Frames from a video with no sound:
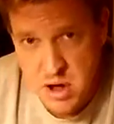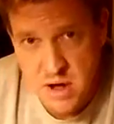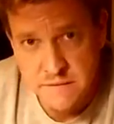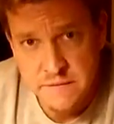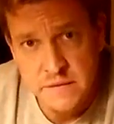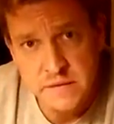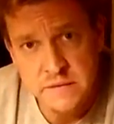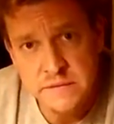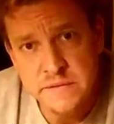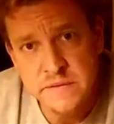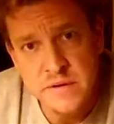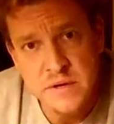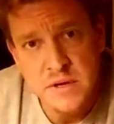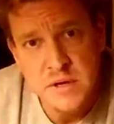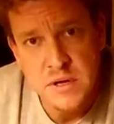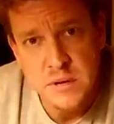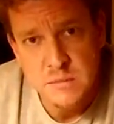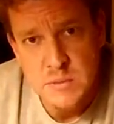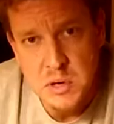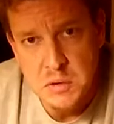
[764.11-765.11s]
off of,
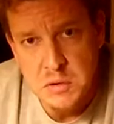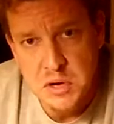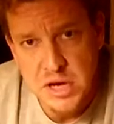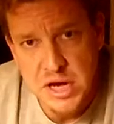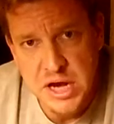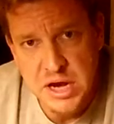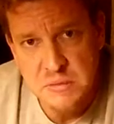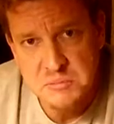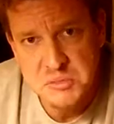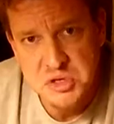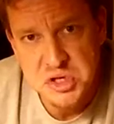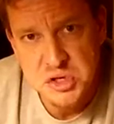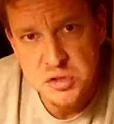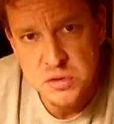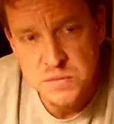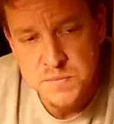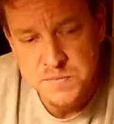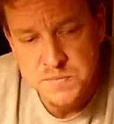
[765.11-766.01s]
my RunCam 2.